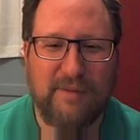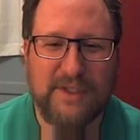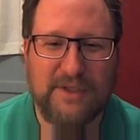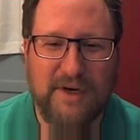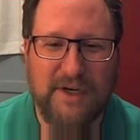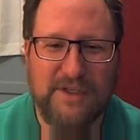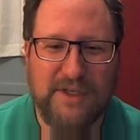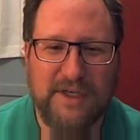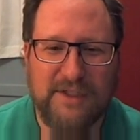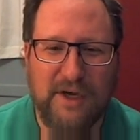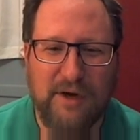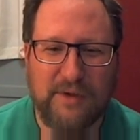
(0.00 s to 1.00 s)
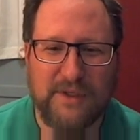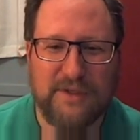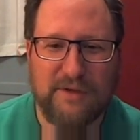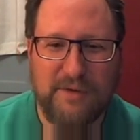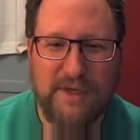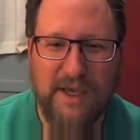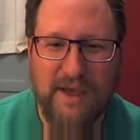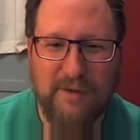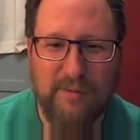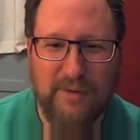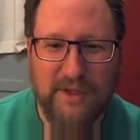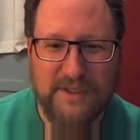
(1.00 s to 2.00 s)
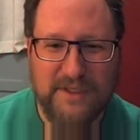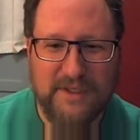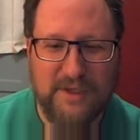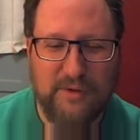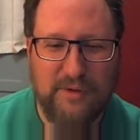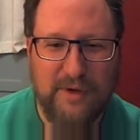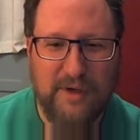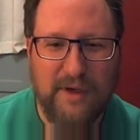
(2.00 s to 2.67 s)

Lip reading: strategy I saw was 3n plus 2.